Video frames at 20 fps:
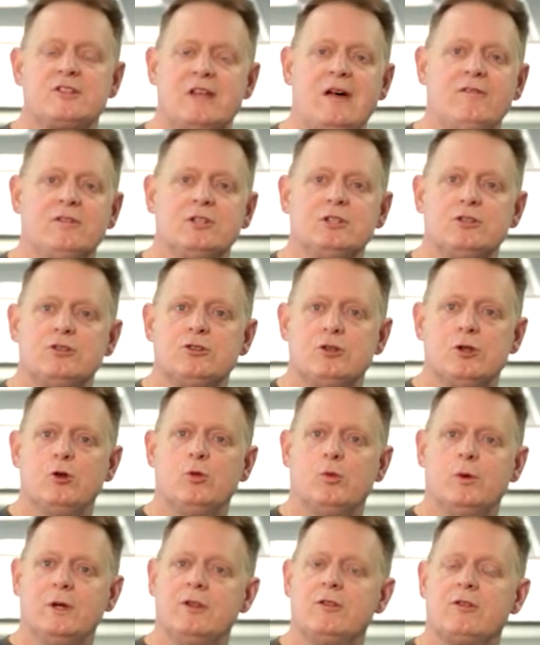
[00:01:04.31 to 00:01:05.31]
having to do
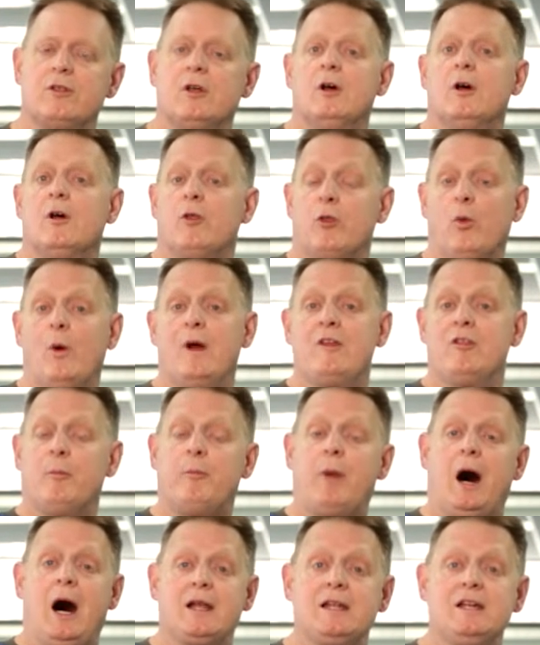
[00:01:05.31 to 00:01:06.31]
with the way the
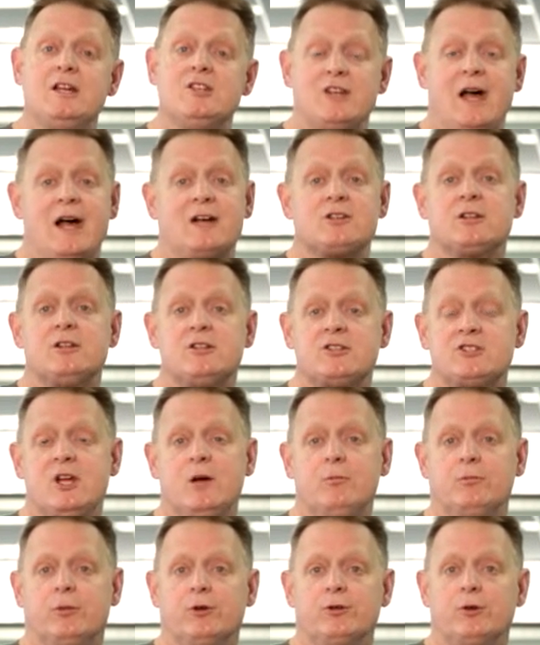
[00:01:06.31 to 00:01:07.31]
body is actually
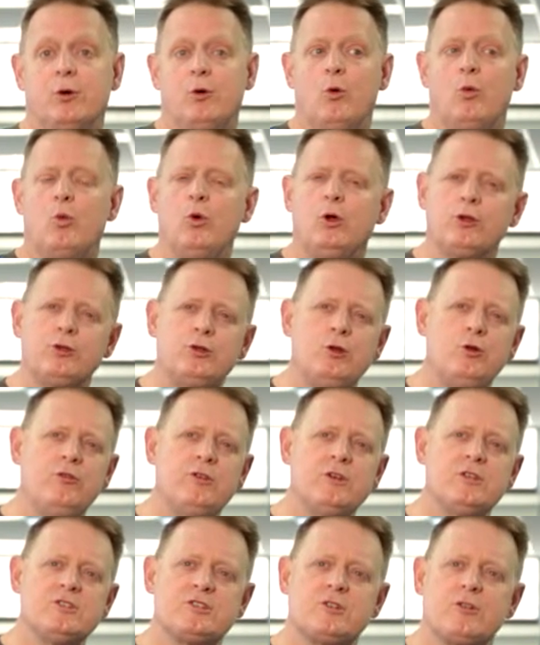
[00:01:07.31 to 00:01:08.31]
assembled. We'll do
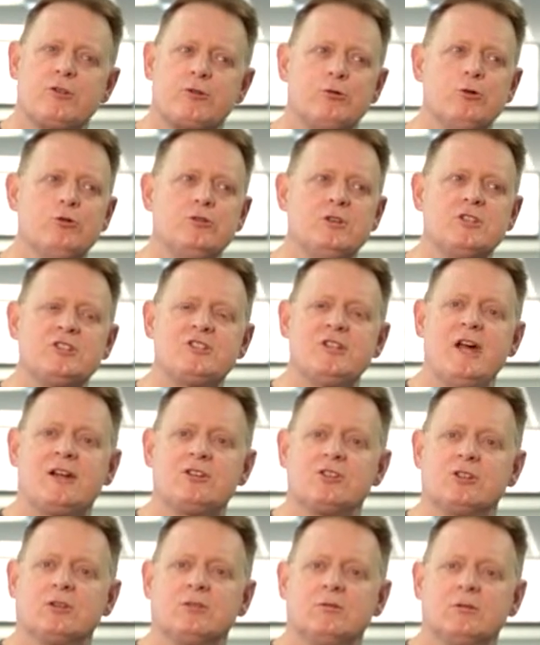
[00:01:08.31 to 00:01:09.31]
this through
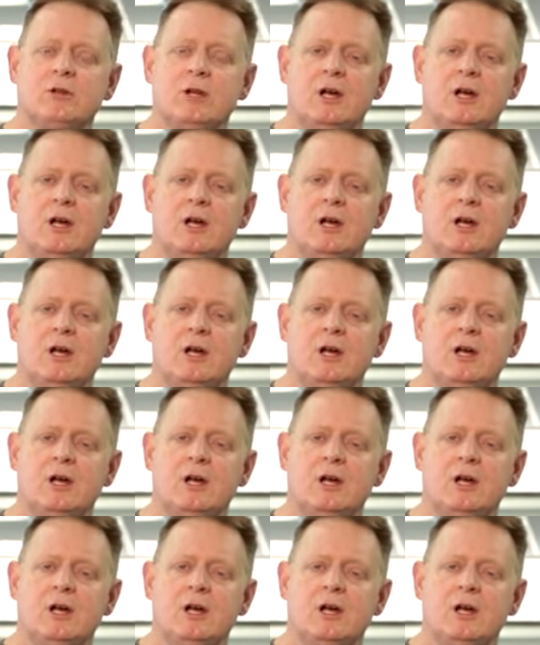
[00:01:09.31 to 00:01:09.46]
dissection.